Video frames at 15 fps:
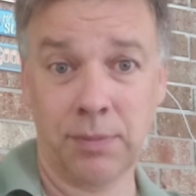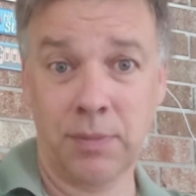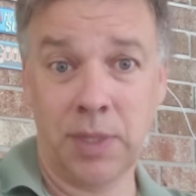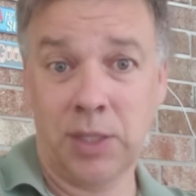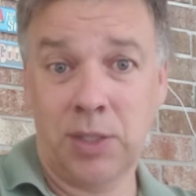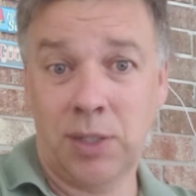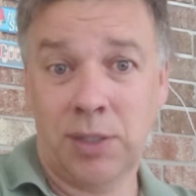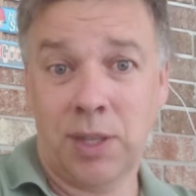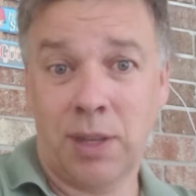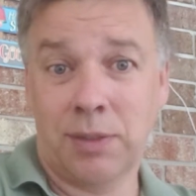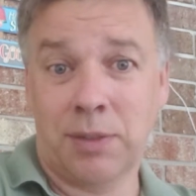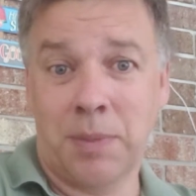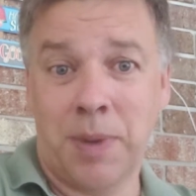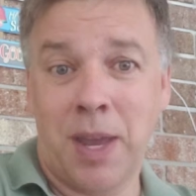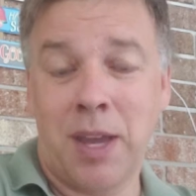It just
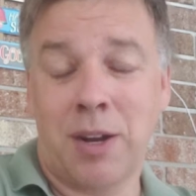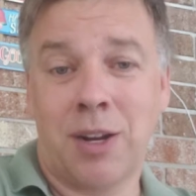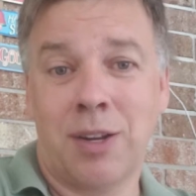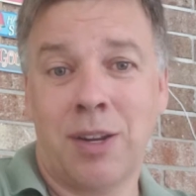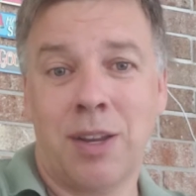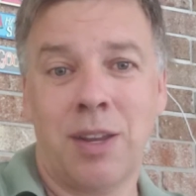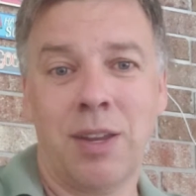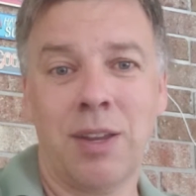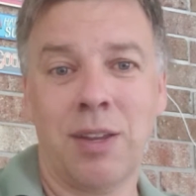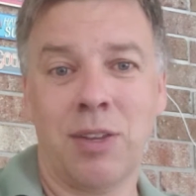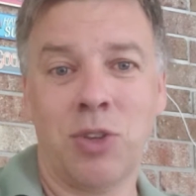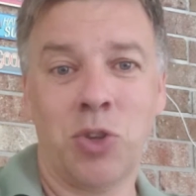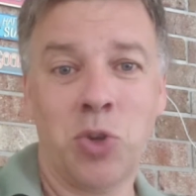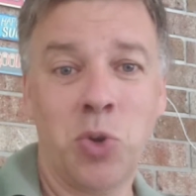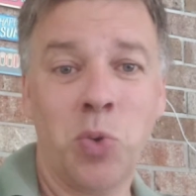doesn't matter.
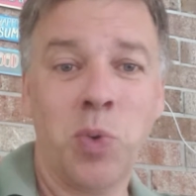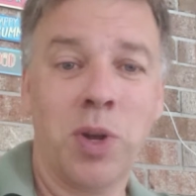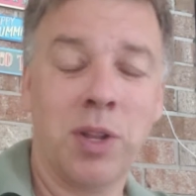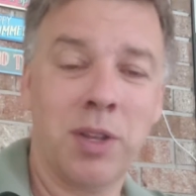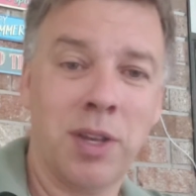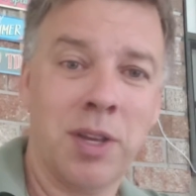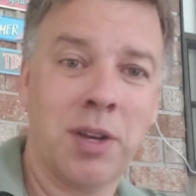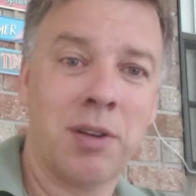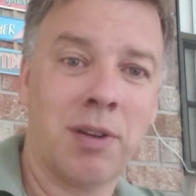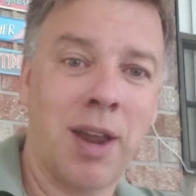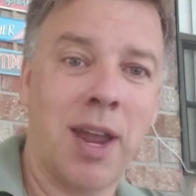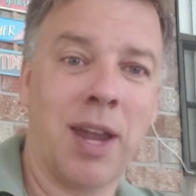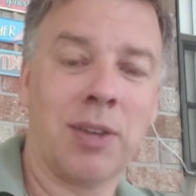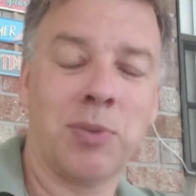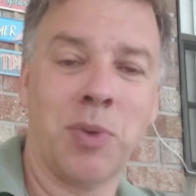You will
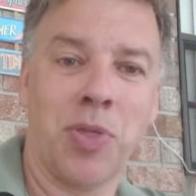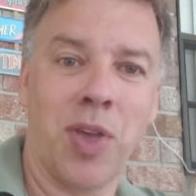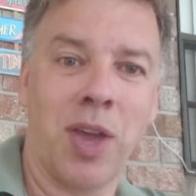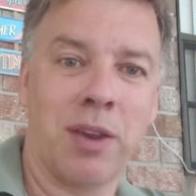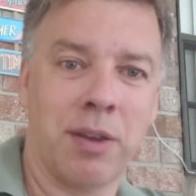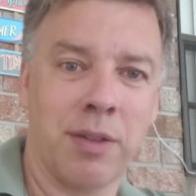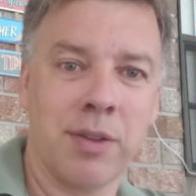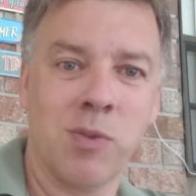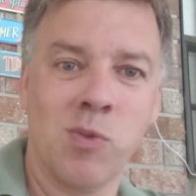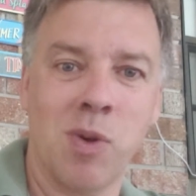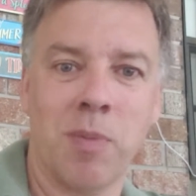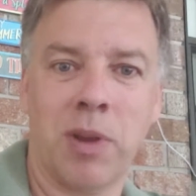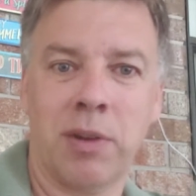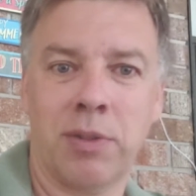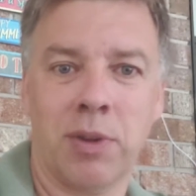interact with that other
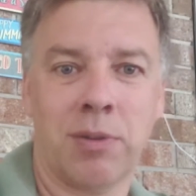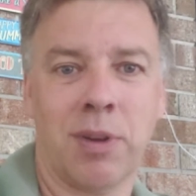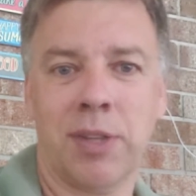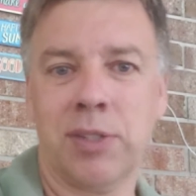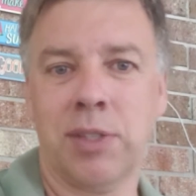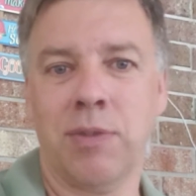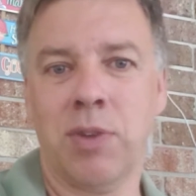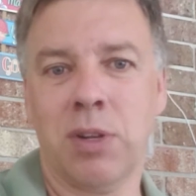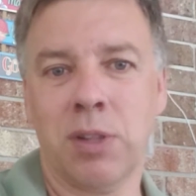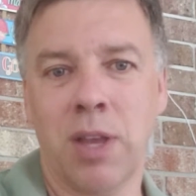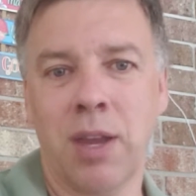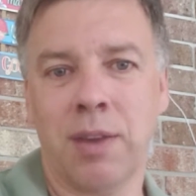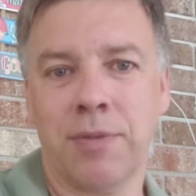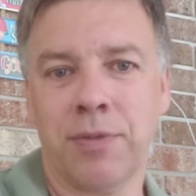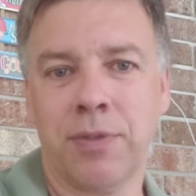woman the rest of your
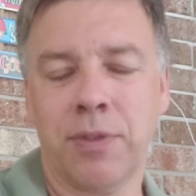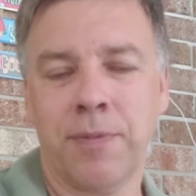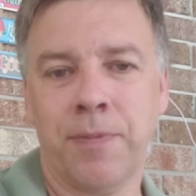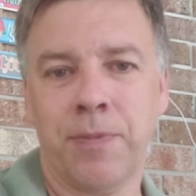life.